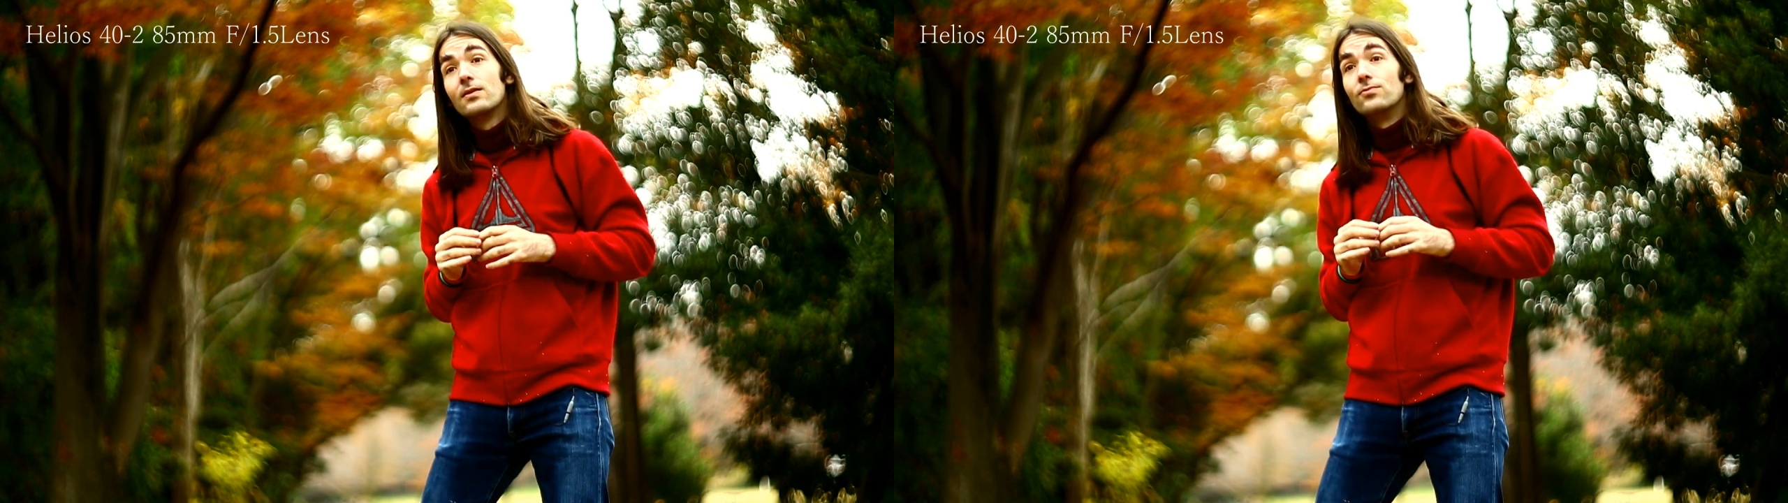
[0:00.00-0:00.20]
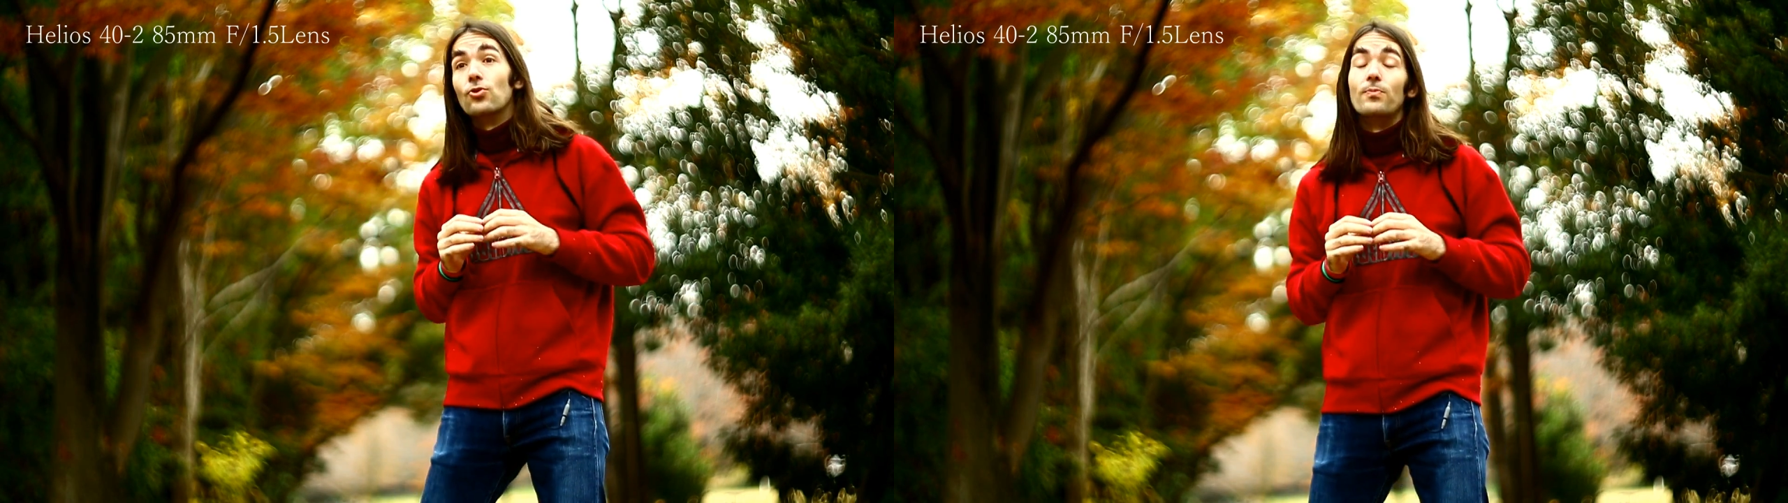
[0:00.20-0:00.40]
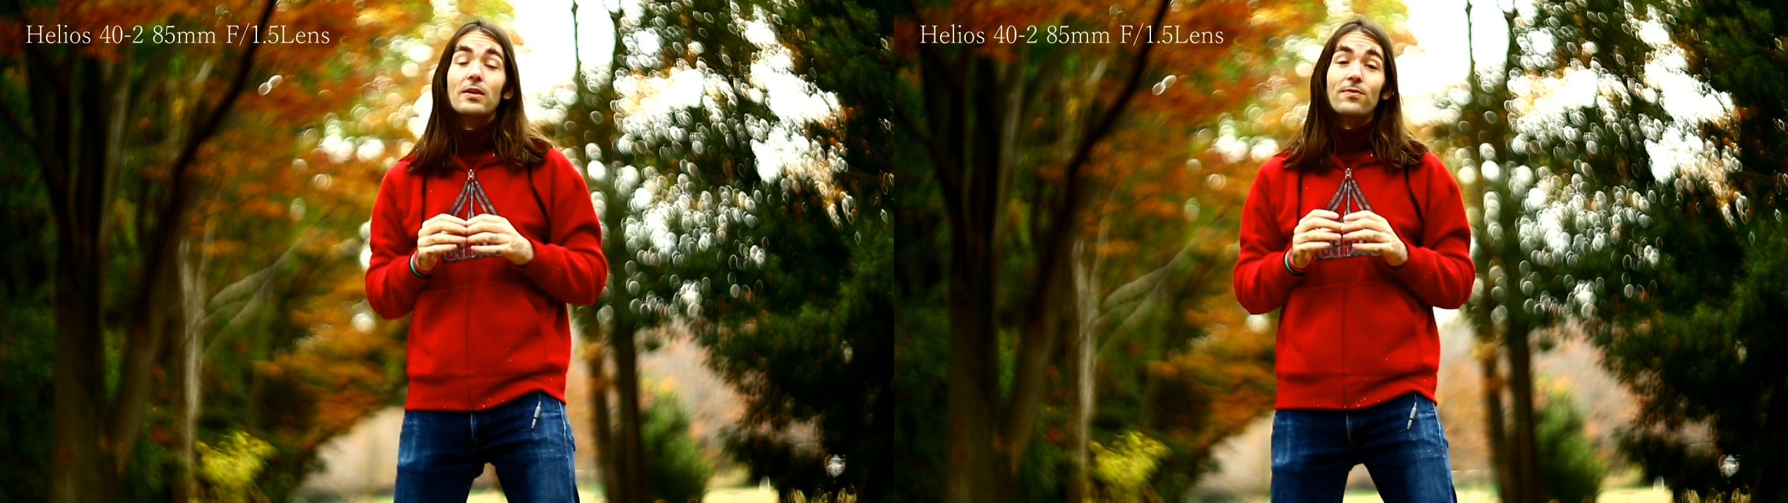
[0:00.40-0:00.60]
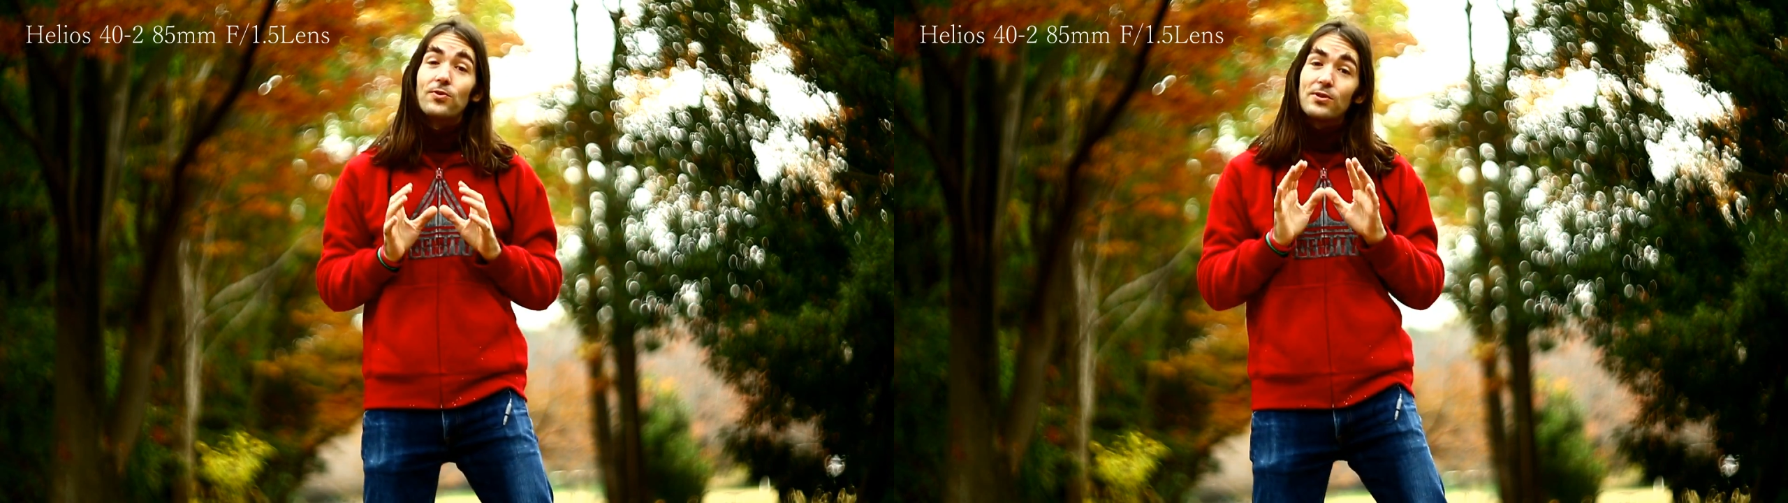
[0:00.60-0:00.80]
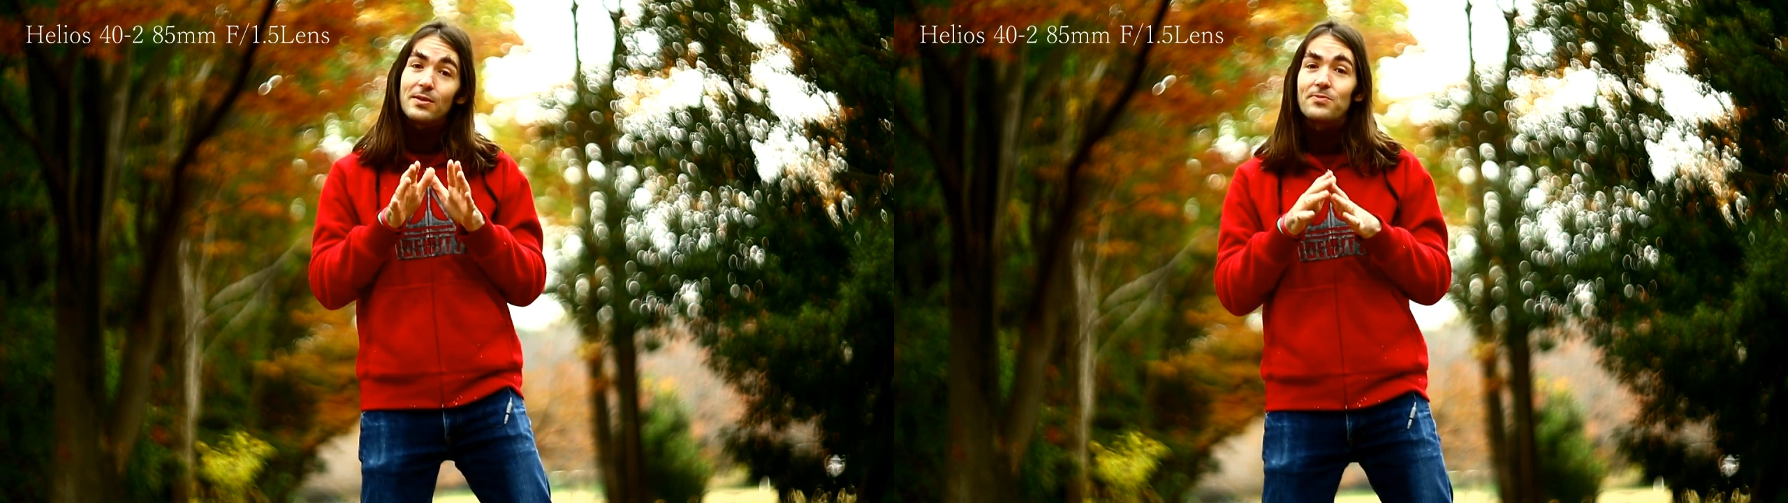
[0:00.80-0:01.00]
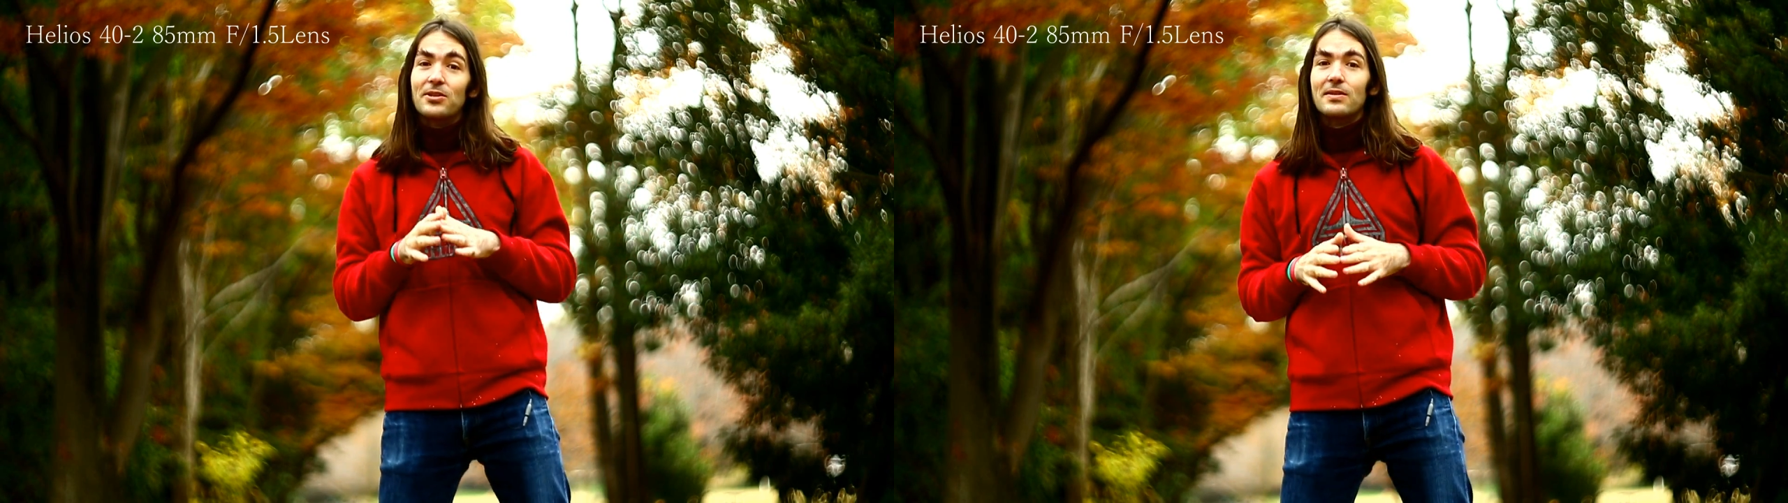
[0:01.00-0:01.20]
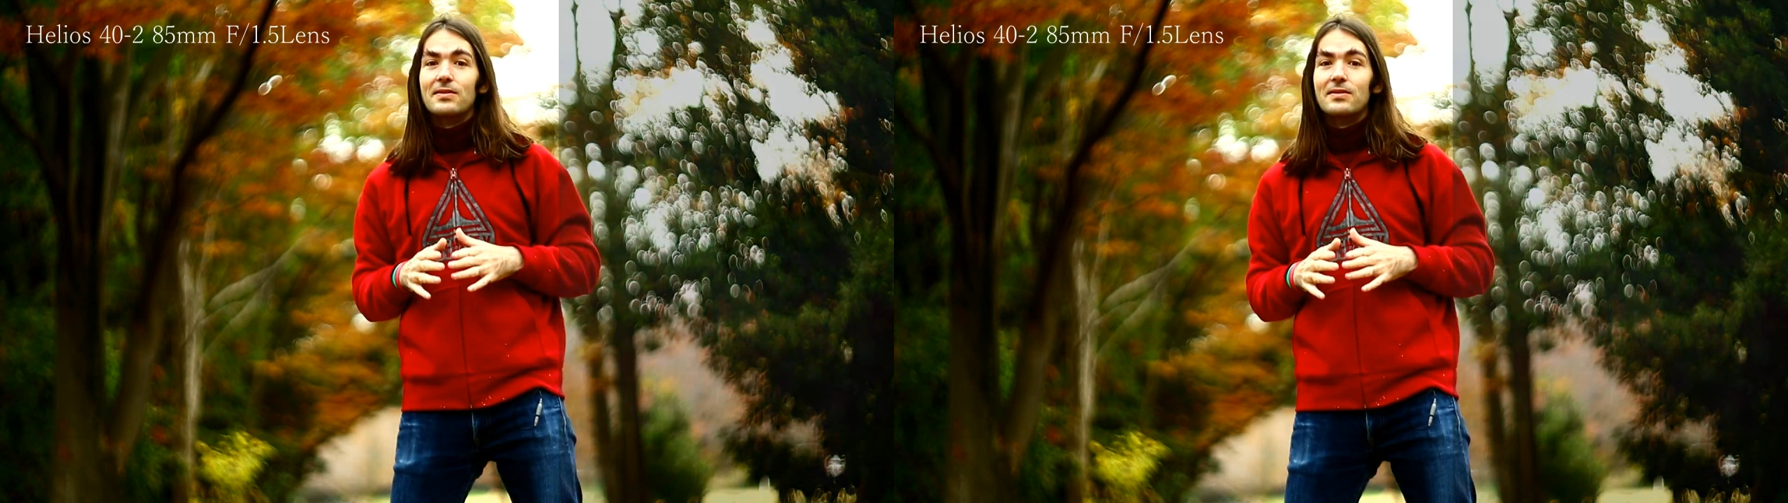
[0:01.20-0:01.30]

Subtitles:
will be if your subject